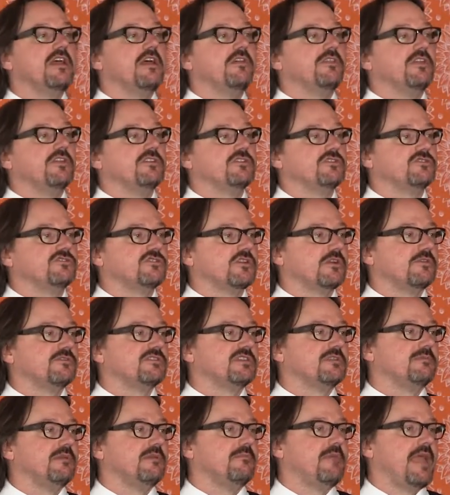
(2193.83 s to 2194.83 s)
that deserves
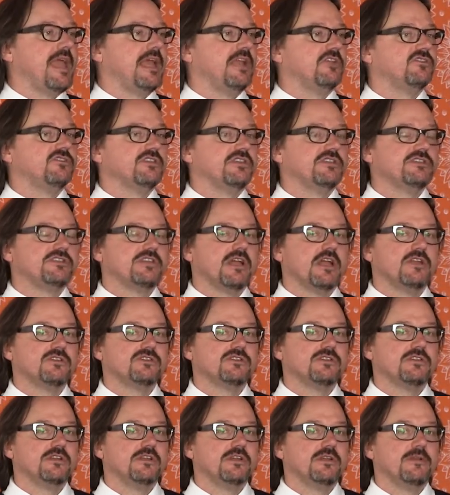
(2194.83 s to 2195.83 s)
to be managed as such.